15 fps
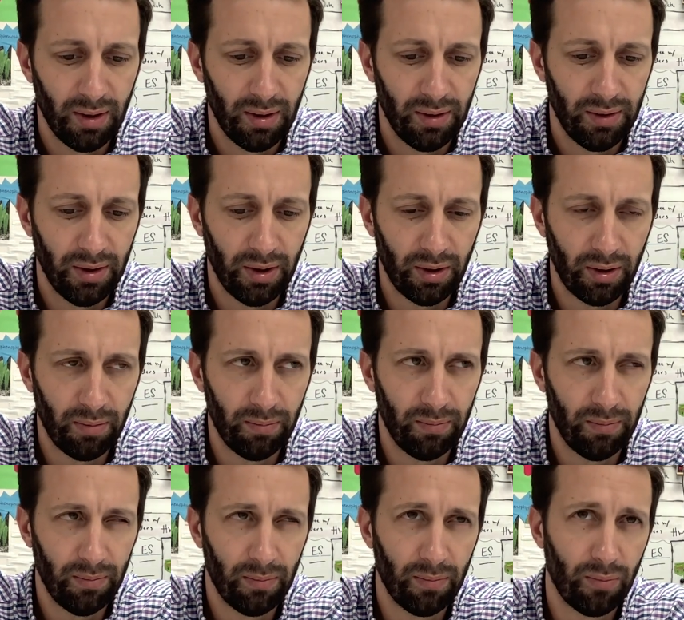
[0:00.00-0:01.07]
that are
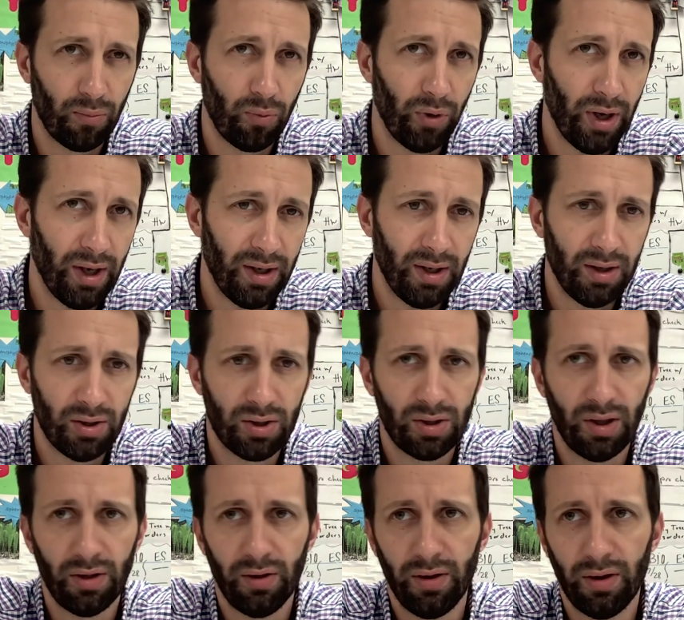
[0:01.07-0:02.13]
reddish,
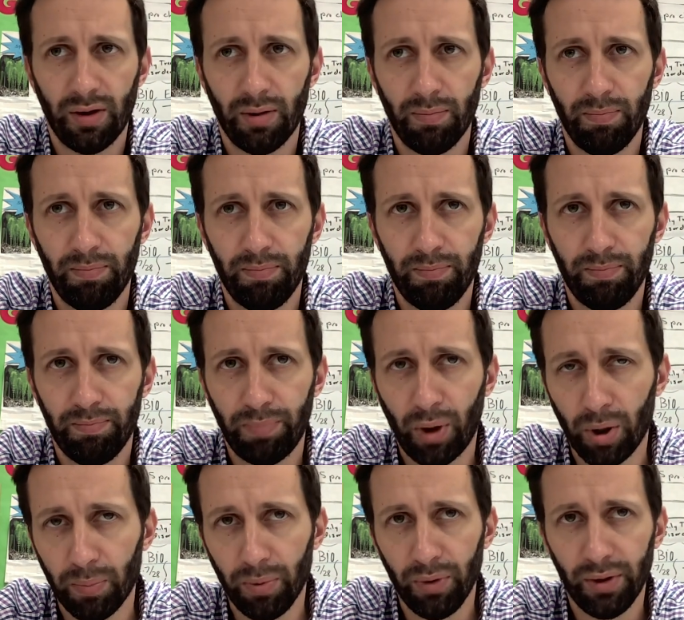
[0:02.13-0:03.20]
that are
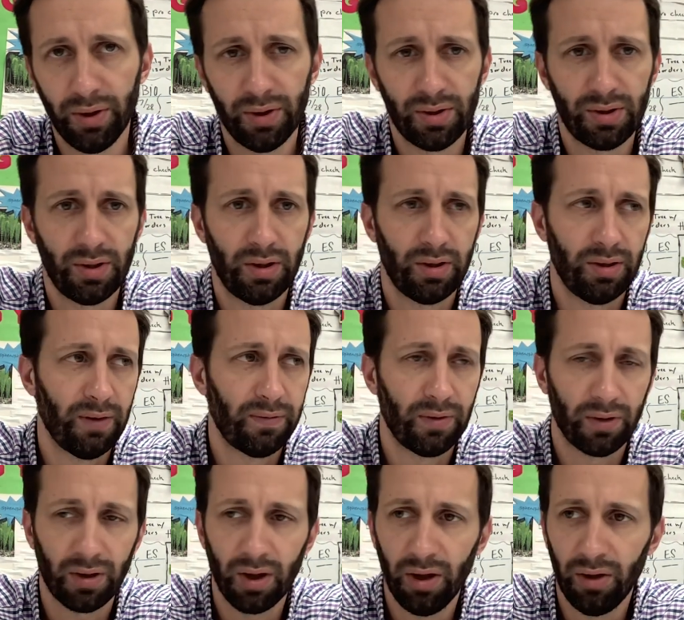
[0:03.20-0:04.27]
purplish, that are
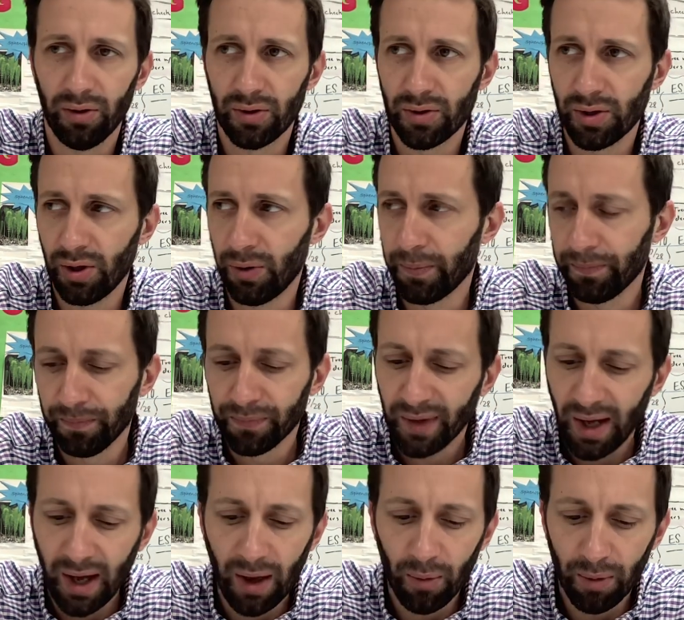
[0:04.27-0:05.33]
different colors. So
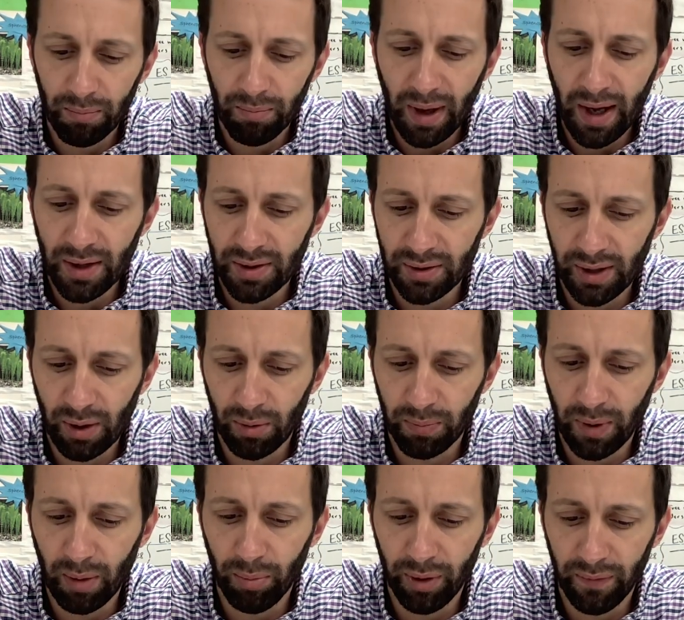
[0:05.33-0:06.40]
I would imagine that would
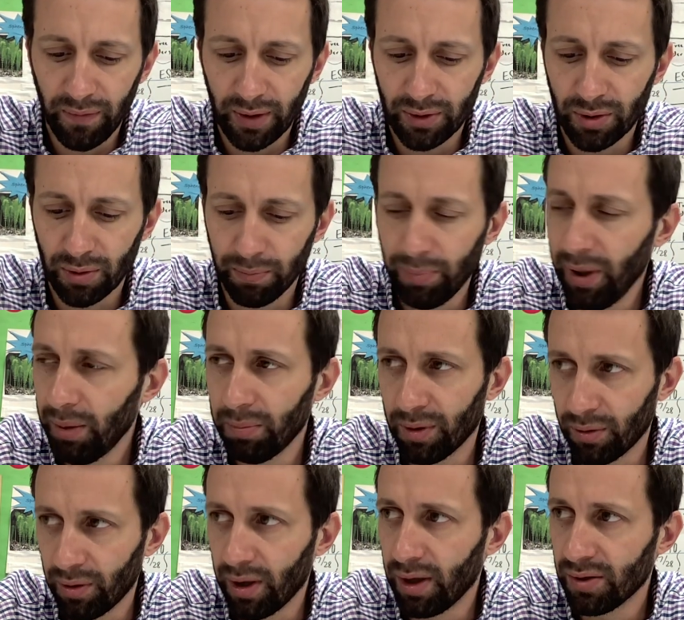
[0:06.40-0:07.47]
probably affect your pigment
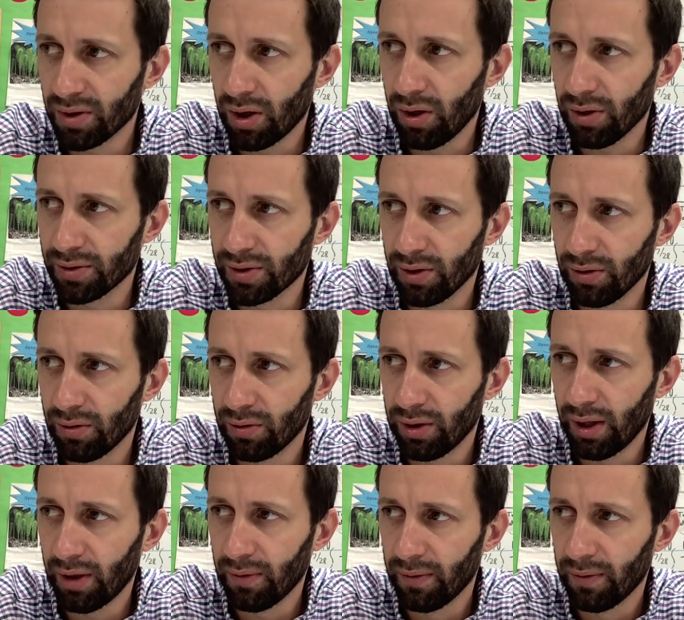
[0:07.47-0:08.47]
range also. Yeah.